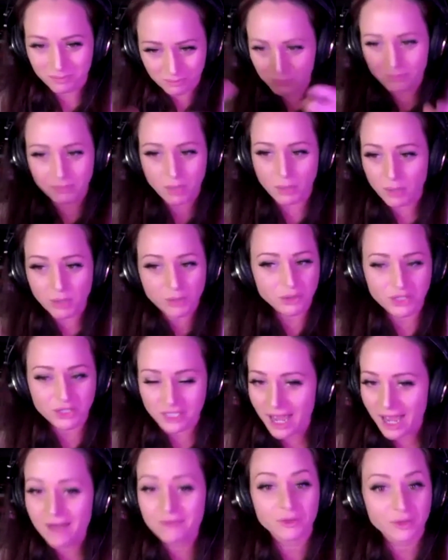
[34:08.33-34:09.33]

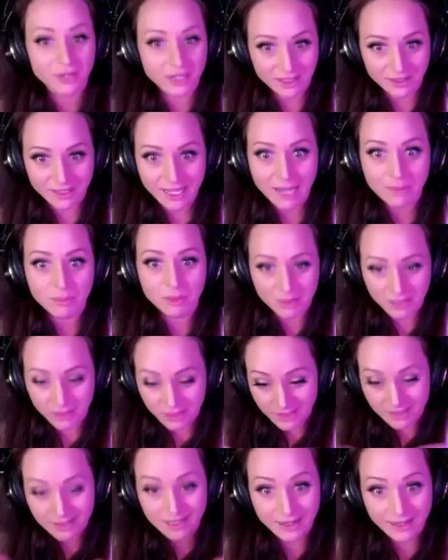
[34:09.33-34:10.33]
propulsion hovering
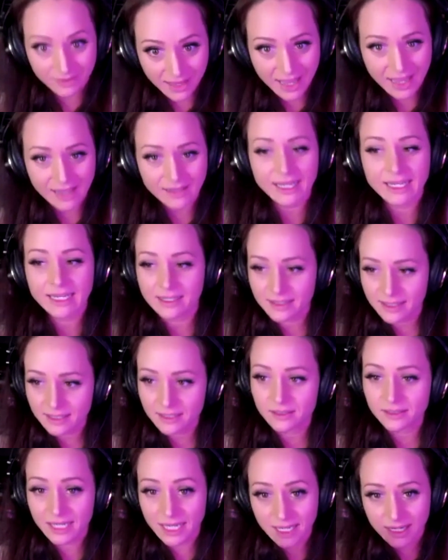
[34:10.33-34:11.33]
capabilities like that. Like it
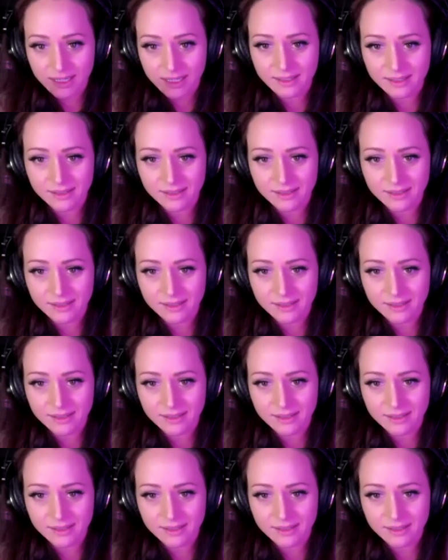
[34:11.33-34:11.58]
still needs.